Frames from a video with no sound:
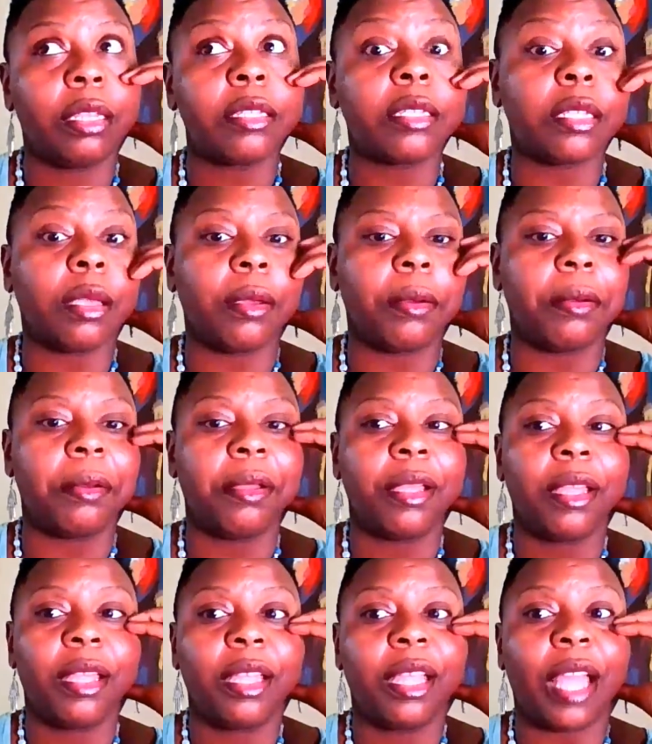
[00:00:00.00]
So
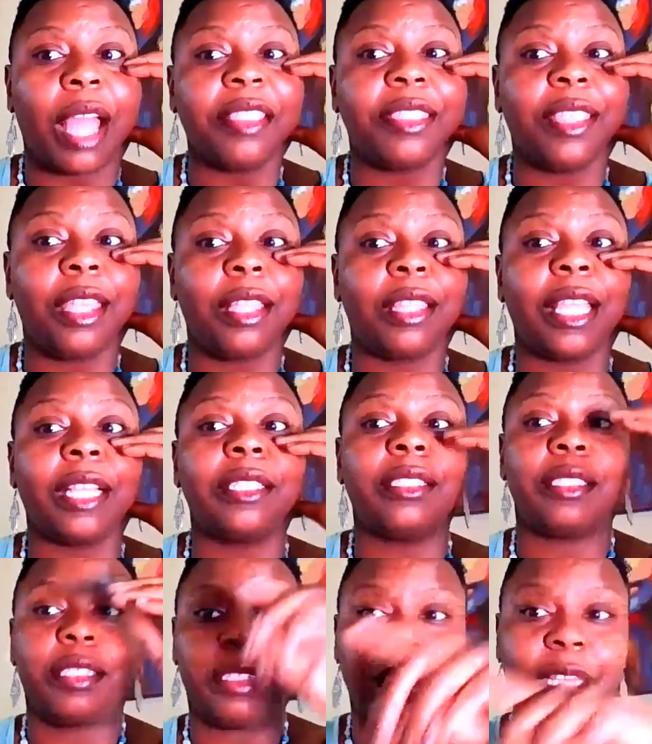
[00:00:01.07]
I think that
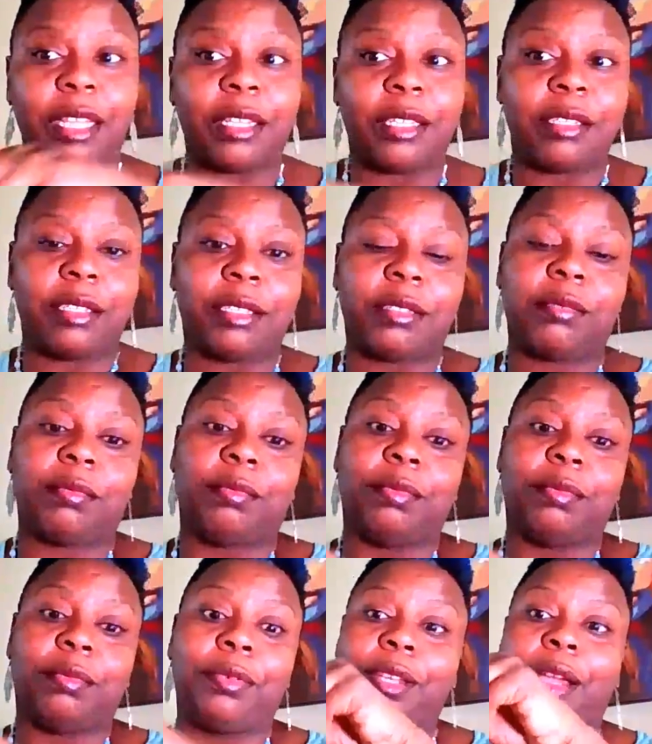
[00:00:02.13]
that's
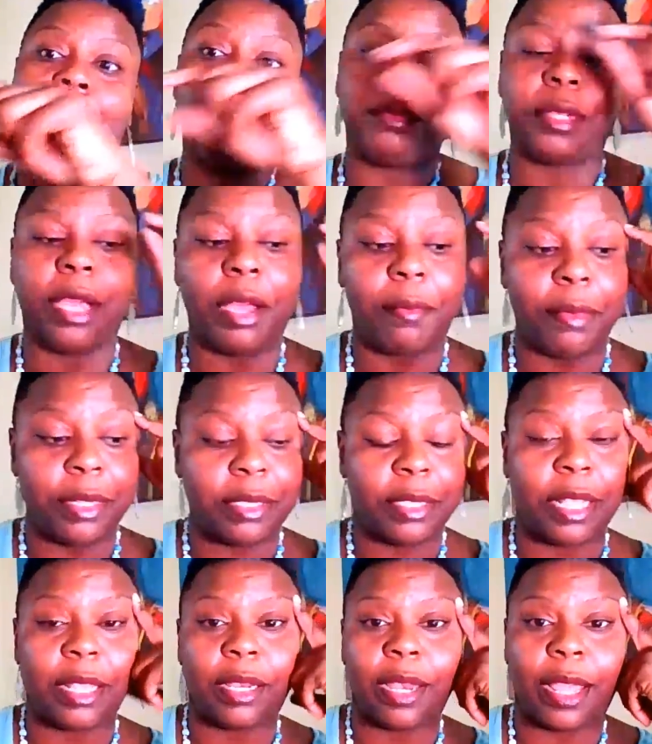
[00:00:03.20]
what Dom Dom is
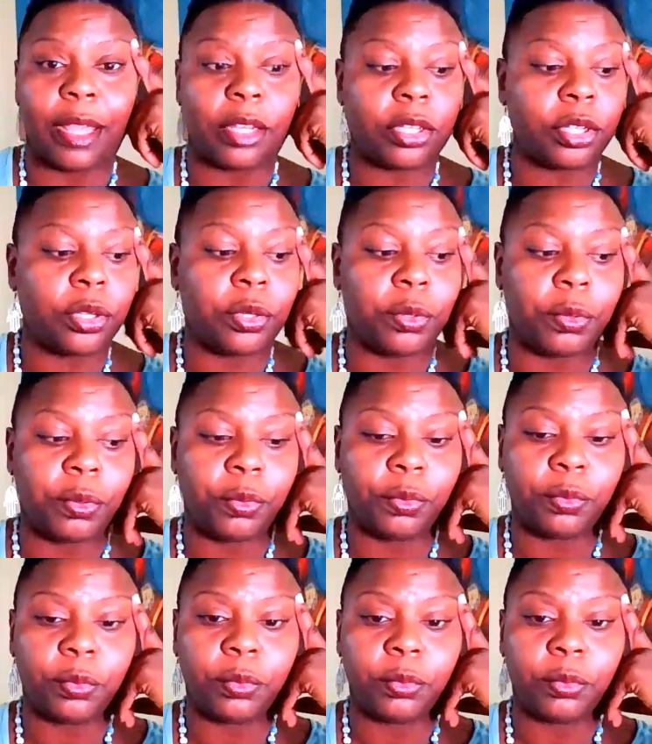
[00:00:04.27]
getting at too.